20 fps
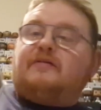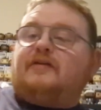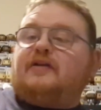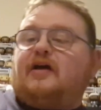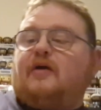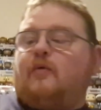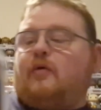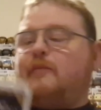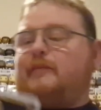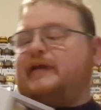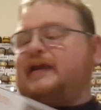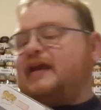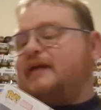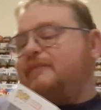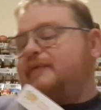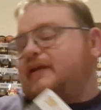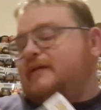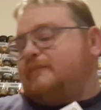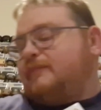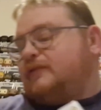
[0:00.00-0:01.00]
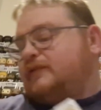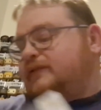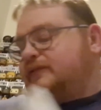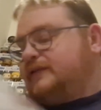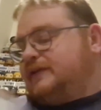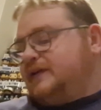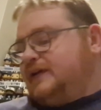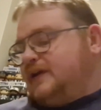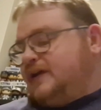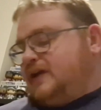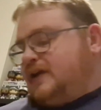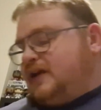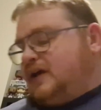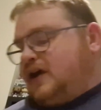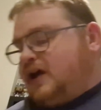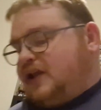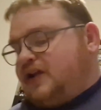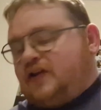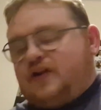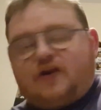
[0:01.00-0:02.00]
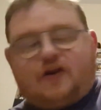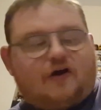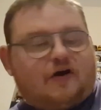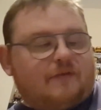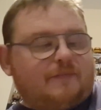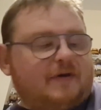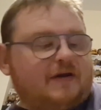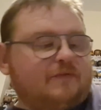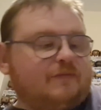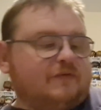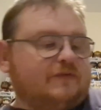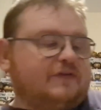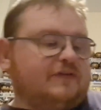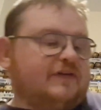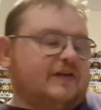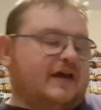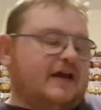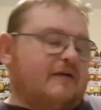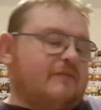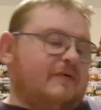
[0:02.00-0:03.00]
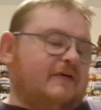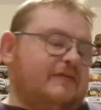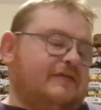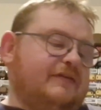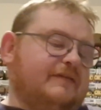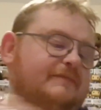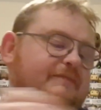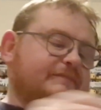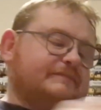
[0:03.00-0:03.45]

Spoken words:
one. I won't be keeping it, but not a bad one to start with.